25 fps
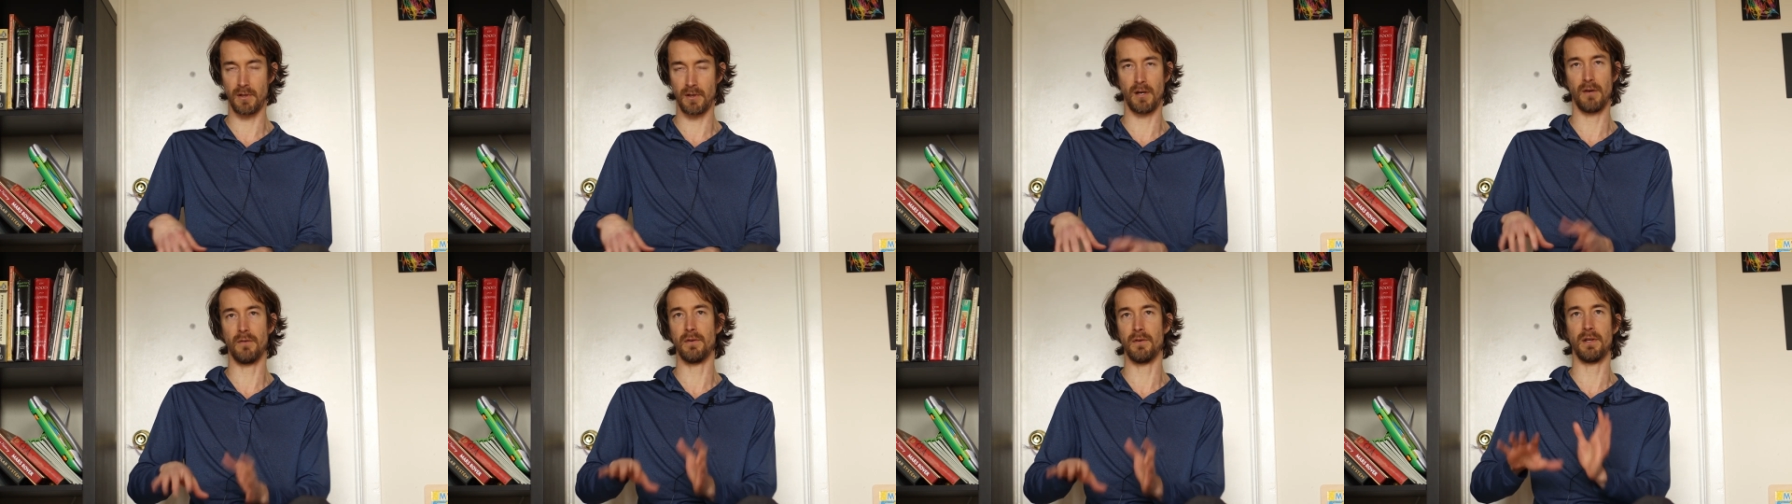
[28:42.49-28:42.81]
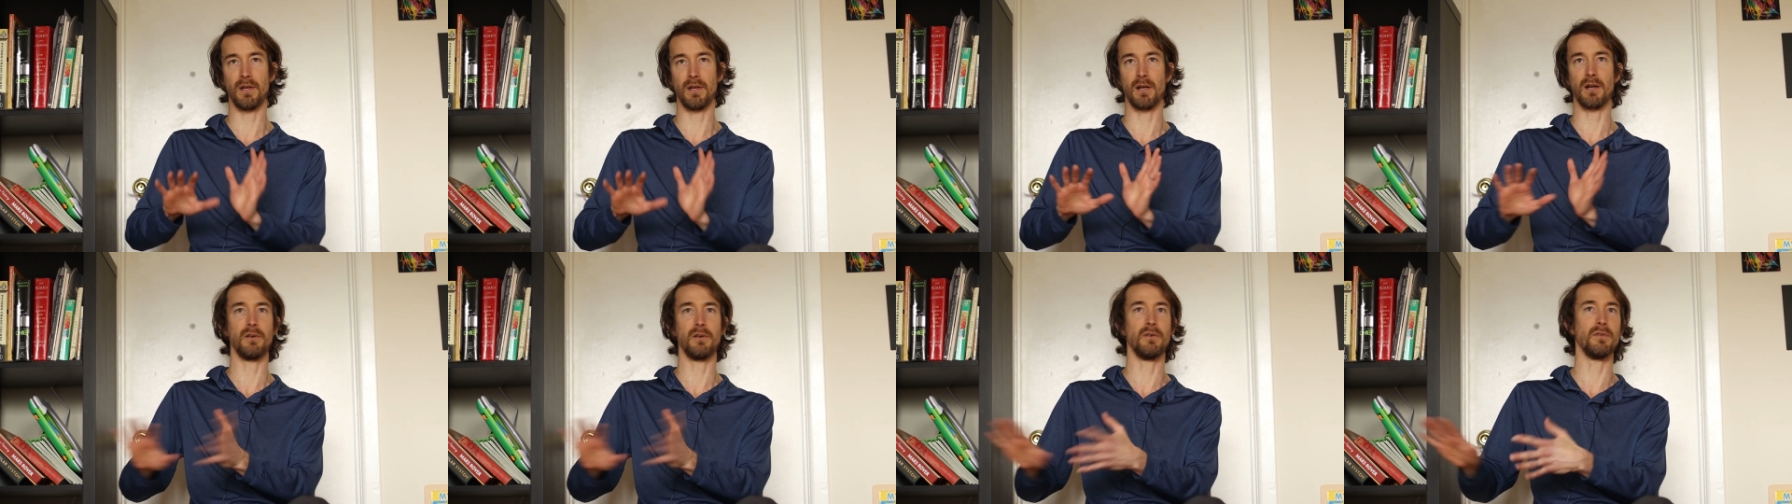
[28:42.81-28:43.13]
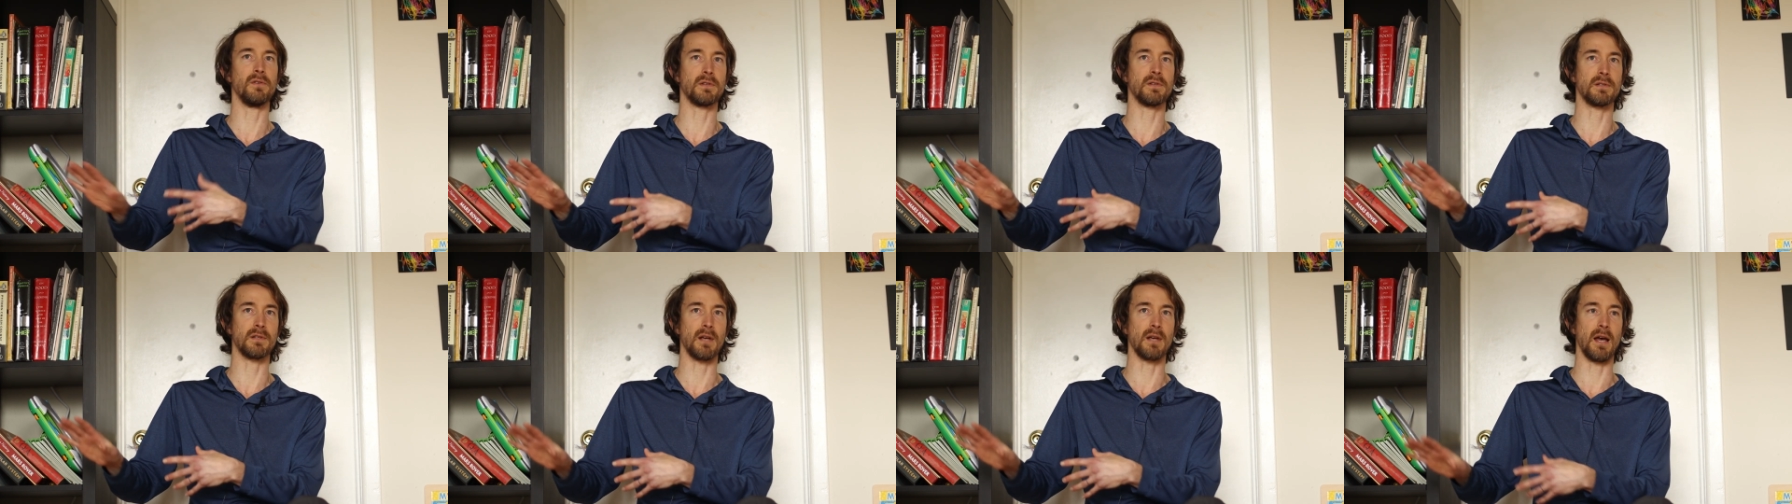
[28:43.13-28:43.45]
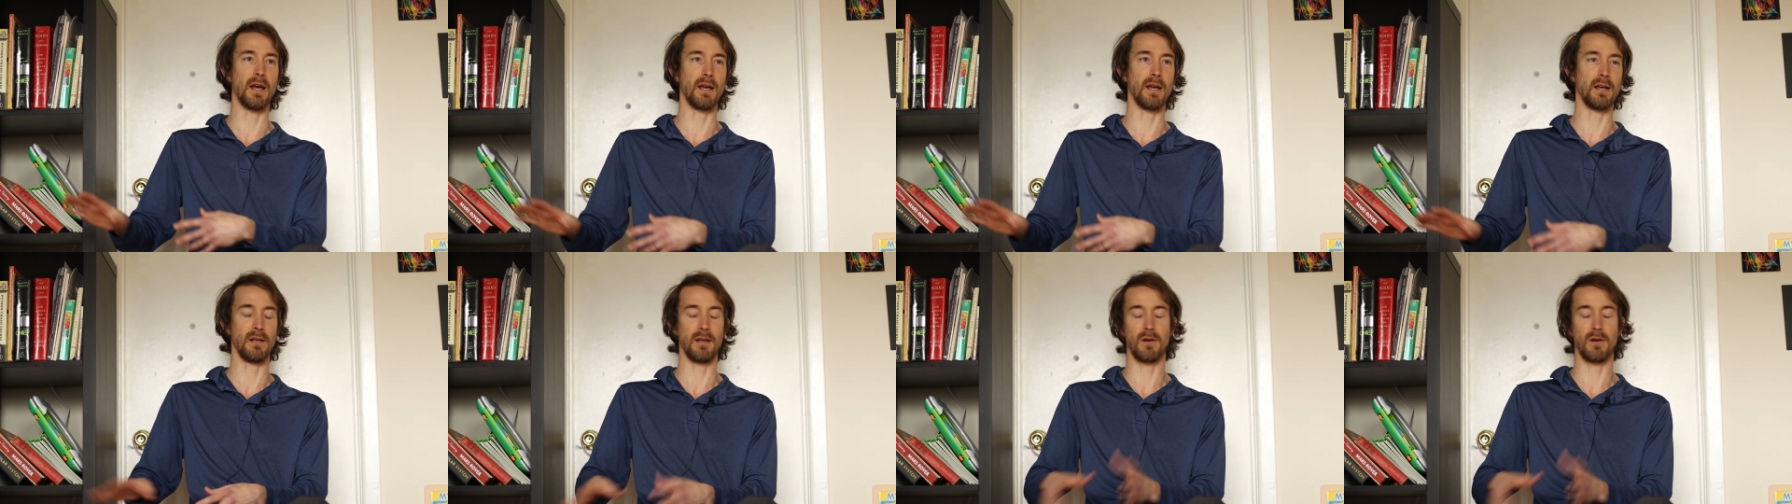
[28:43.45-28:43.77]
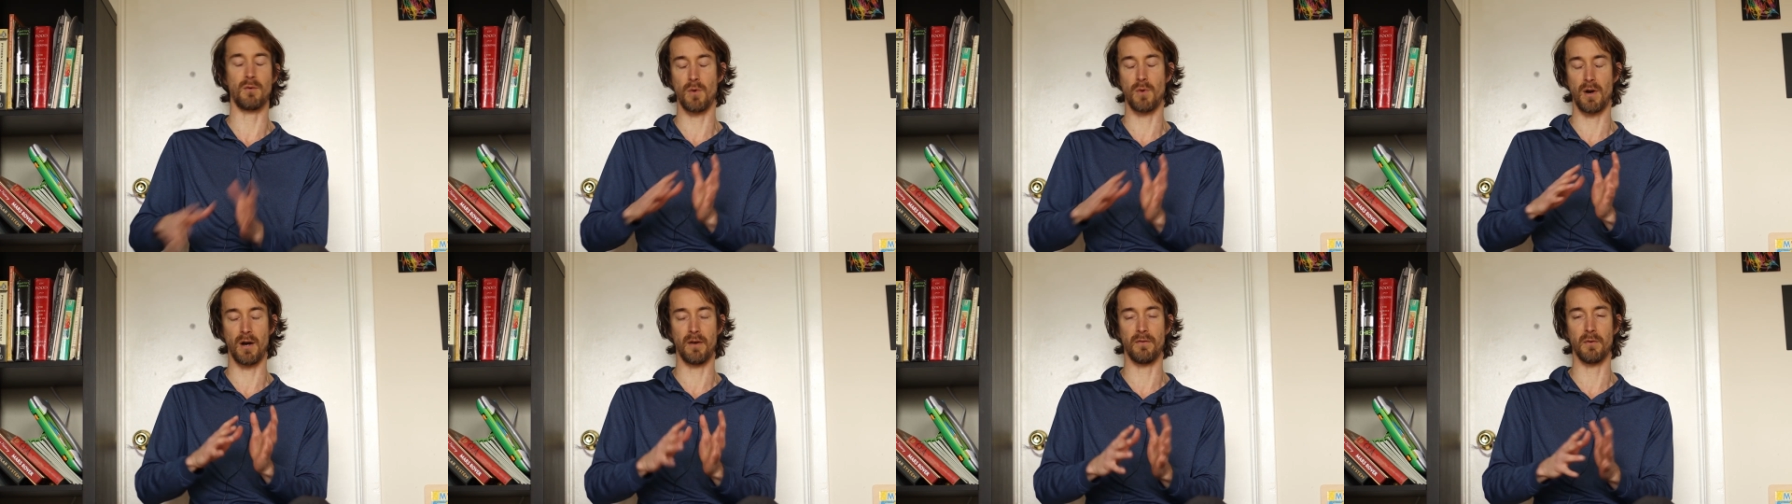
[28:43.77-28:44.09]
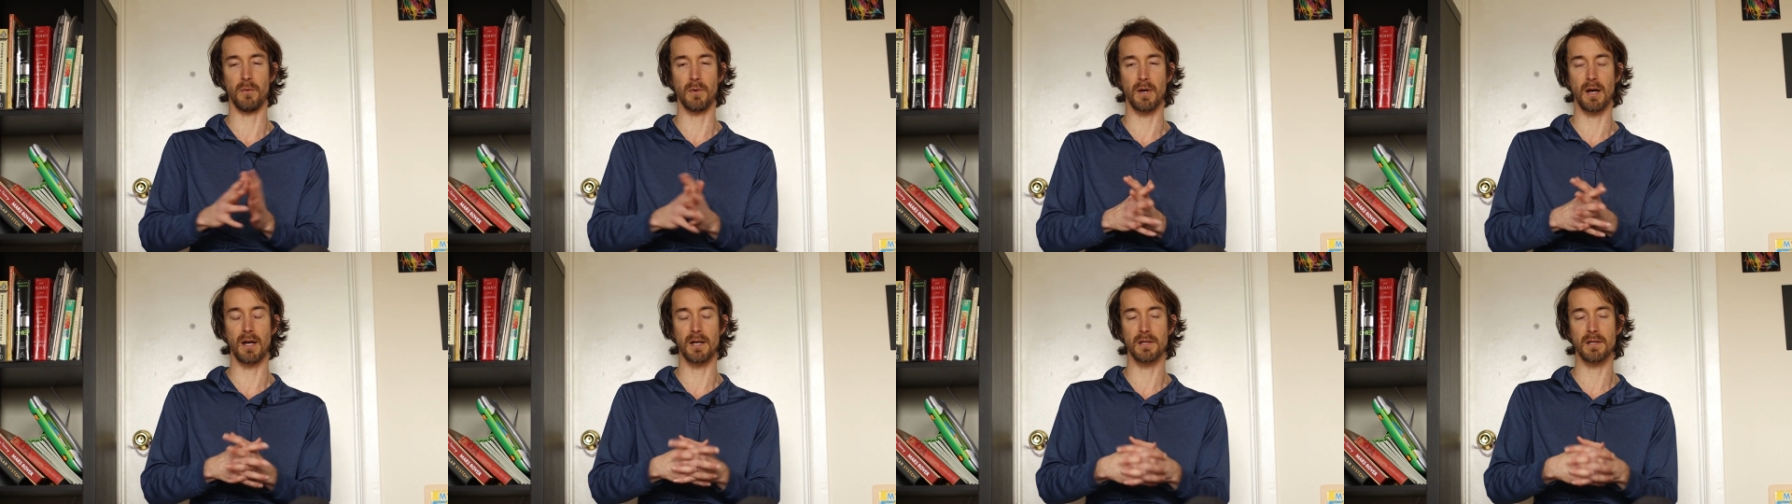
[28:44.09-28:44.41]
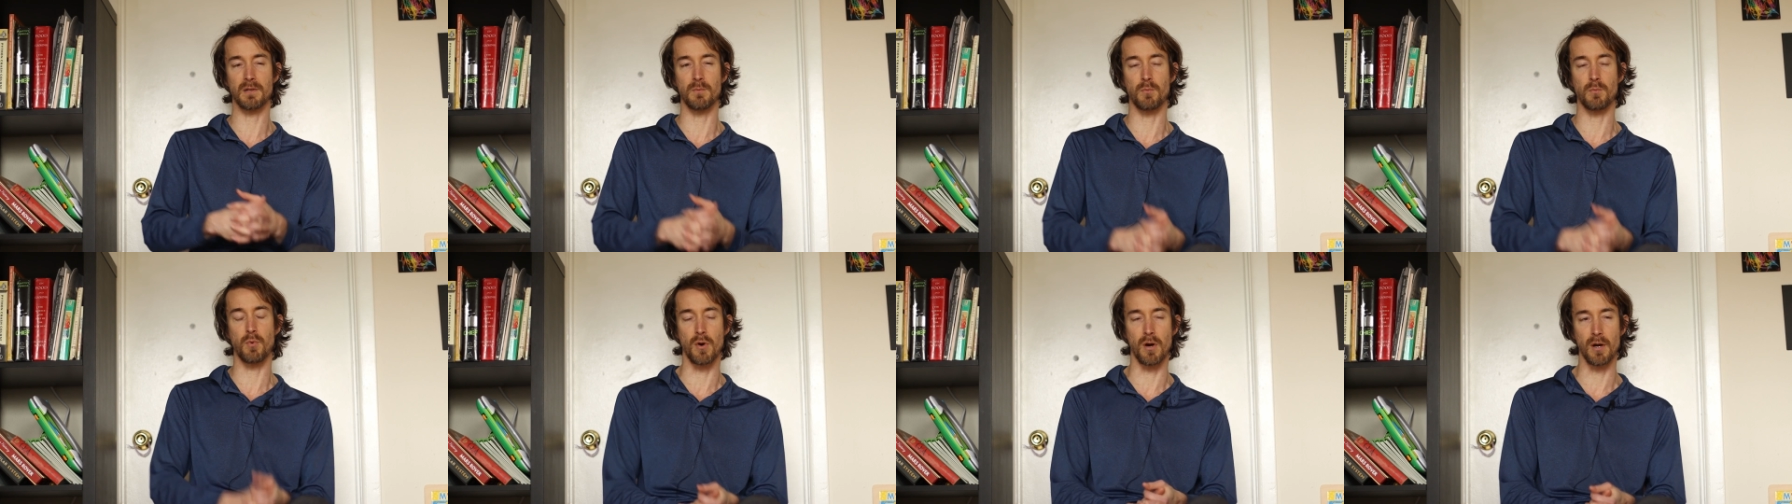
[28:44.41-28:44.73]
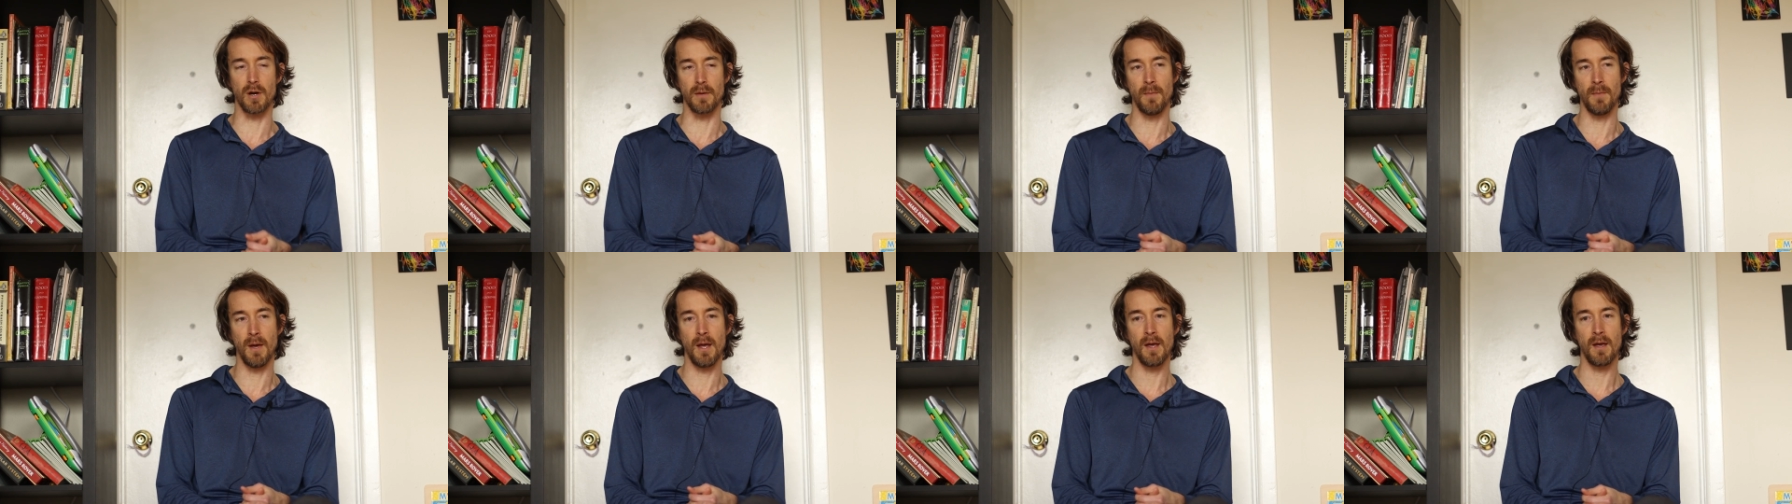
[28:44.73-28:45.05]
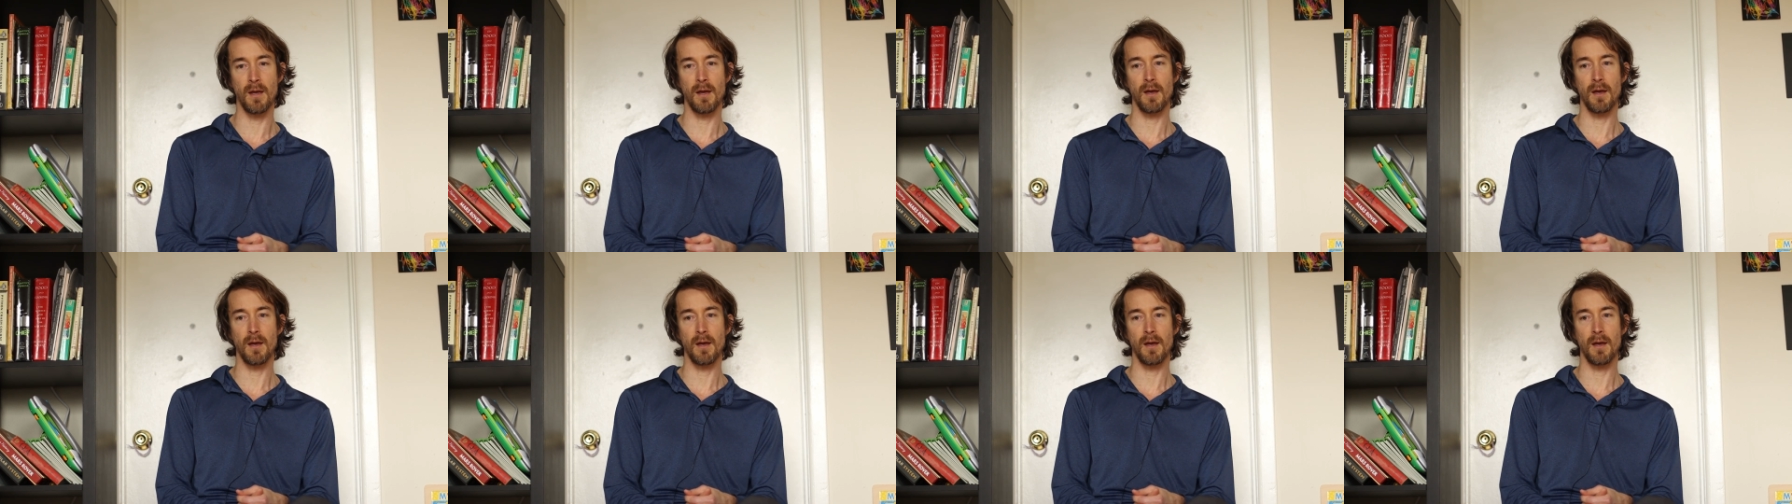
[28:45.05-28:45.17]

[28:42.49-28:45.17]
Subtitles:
and everything under the side, whatever, we got to support him.